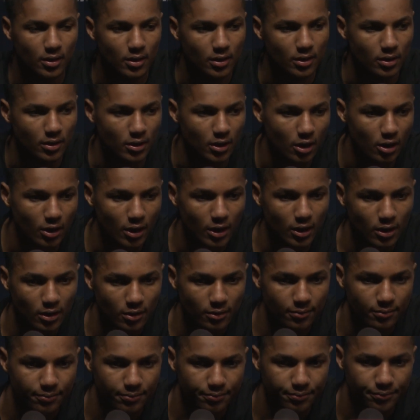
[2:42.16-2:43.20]
You
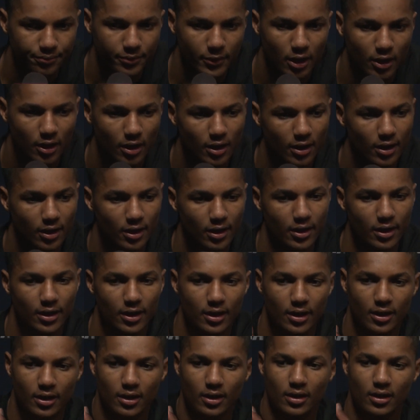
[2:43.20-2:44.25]
know, early in the
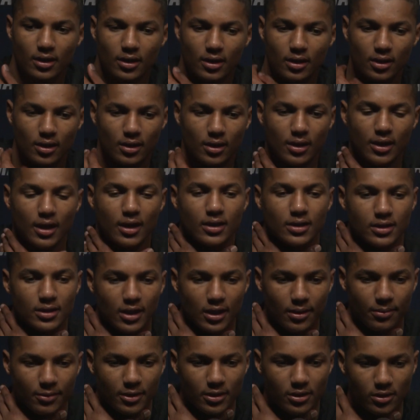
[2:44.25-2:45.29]
year, I had the
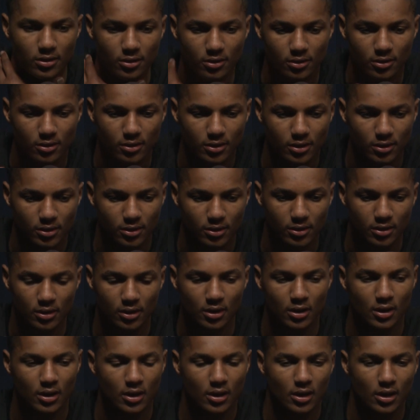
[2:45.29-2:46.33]
same issues,
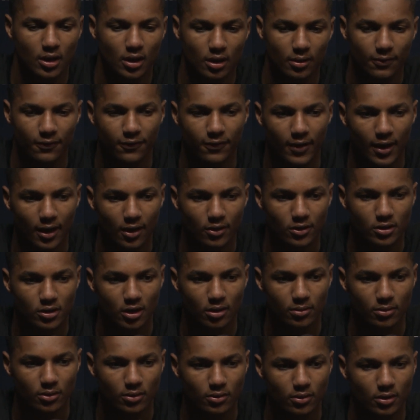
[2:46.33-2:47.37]
foul
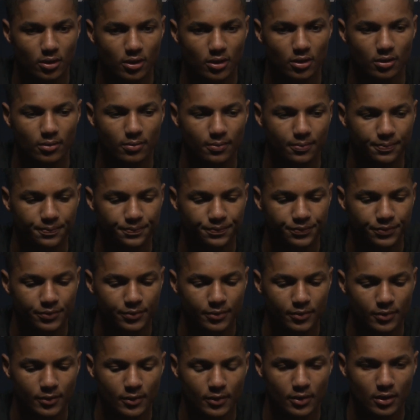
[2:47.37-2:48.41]
trouble.
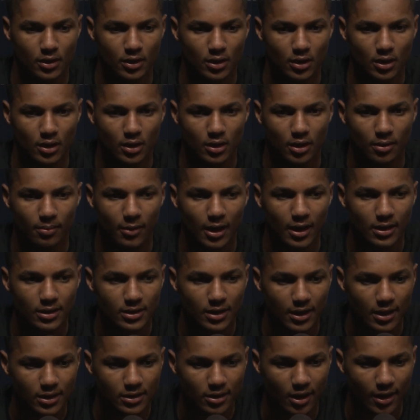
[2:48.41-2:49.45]
The
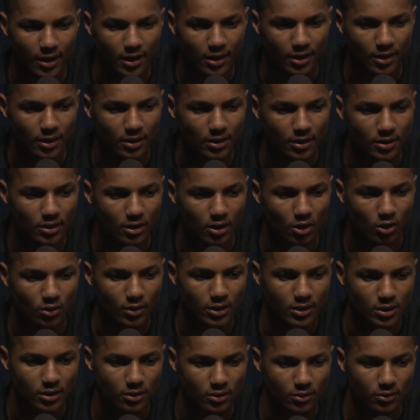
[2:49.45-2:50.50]
mindset I try to go
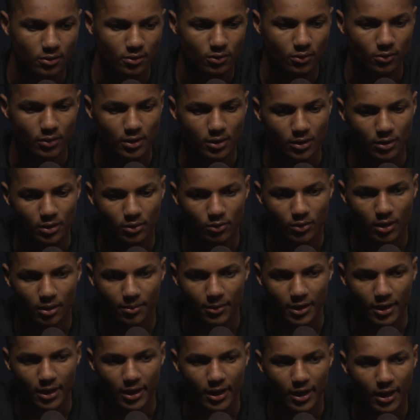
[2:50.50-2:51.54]
into when I'm
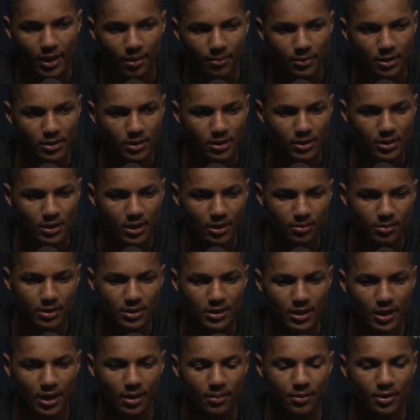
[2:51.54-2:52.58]
in the game is just keep the
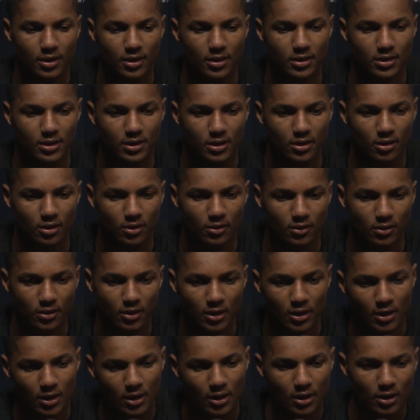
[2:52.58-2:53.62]
same energy.
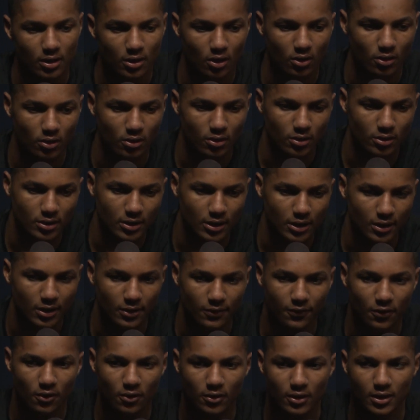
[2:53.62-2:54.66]
Don't lose any
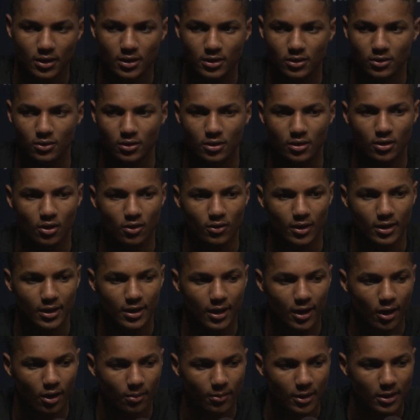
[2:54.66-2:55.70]
focus or don't get
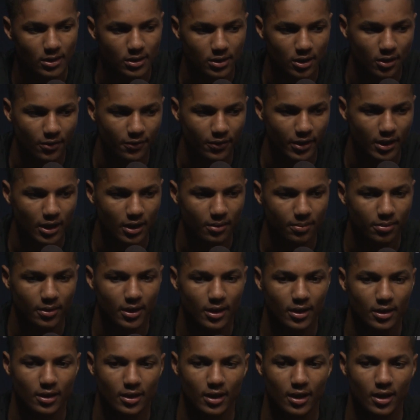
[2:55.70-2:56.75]
down on myself and keep
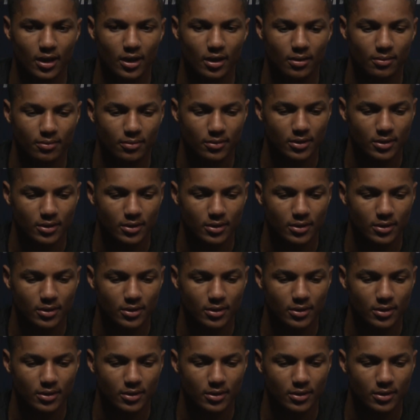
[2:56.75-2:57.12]
playing the game.